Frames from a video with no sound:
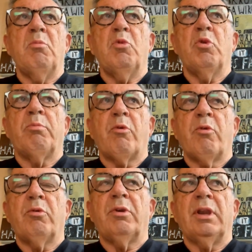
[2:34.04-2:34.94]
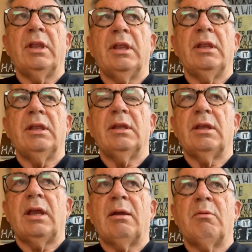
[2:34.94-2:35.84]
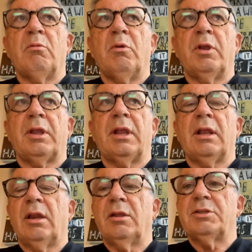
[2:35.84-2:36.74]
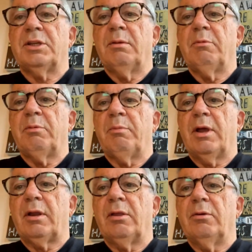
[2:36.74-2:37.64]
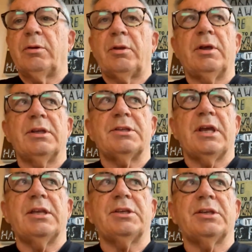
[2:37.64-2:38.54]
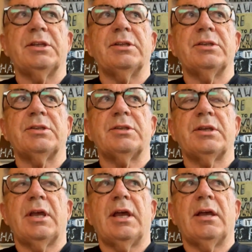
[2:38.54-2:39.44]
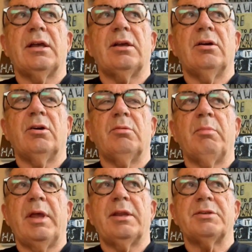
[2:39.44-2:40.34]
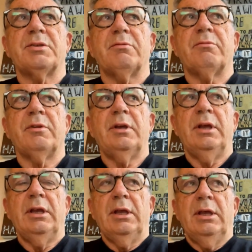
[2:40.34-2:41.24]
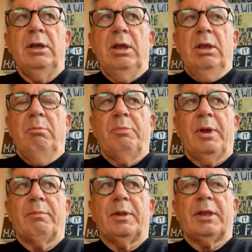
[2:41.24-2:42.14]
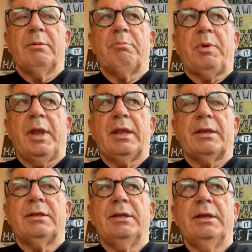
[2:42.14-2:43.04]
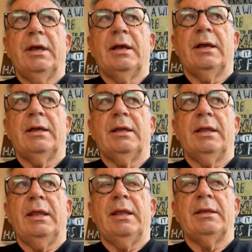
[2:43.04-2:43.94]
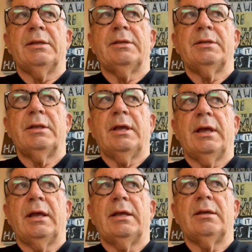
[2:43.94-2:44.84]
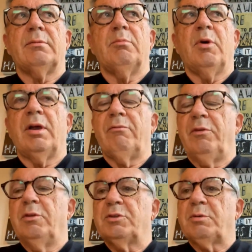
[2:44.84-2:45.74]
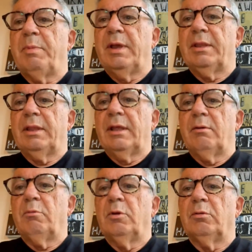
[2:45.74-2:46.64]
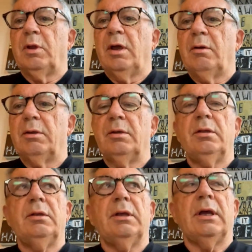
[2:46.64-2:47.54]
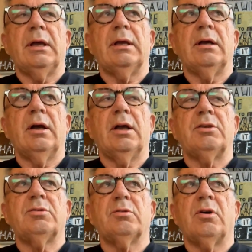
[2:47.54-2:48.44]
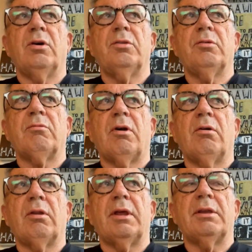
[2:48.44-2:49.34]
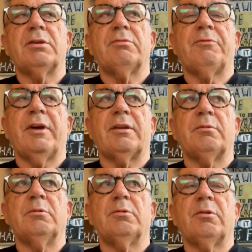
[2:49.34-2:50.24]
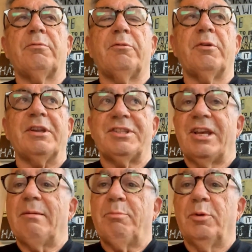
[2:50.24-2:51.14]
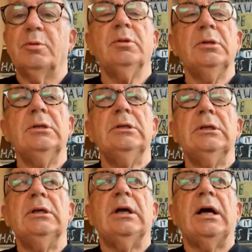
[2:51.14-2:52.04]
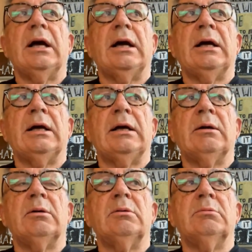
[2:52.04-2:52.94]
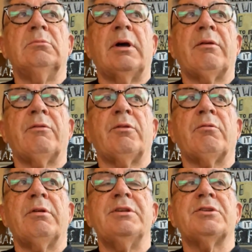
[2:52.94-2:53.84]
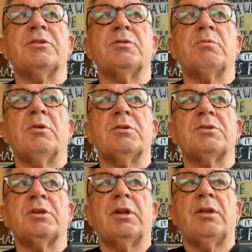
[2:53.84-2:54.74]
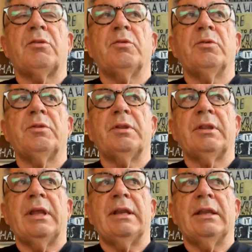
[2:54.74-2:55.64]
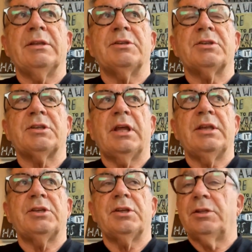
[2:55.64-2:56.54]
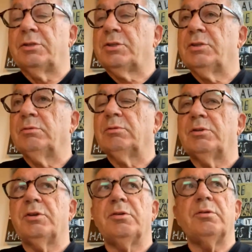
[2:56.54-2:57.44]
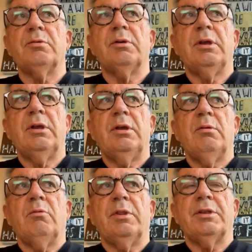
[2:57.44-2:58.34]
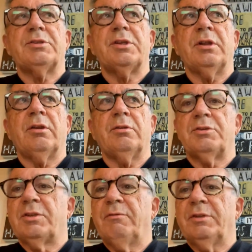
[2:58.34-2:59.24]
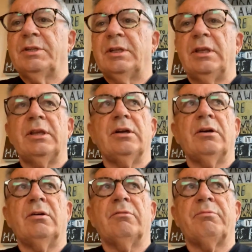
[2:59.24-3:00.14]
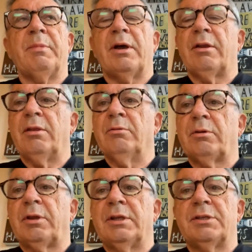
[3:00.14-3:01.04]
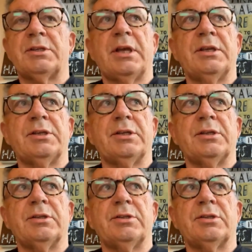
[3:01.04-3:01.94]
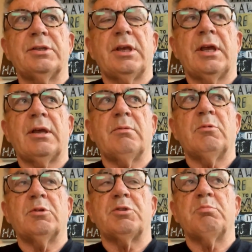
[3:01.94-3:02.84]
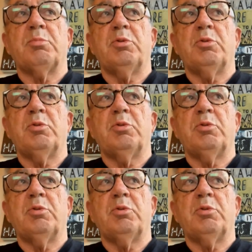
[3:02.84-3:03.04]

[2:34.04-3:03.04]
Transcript: more broadly uh, working closely with Māori organisations uh, on matters of public impact. Uh, and uh, my views about that are well known. Uh, I took on the role at Te Whatu Ora, for example. Uh, one of the reasons was that I thought that that legislation, and still do, with its inclusivity of Māori organisations, uh, was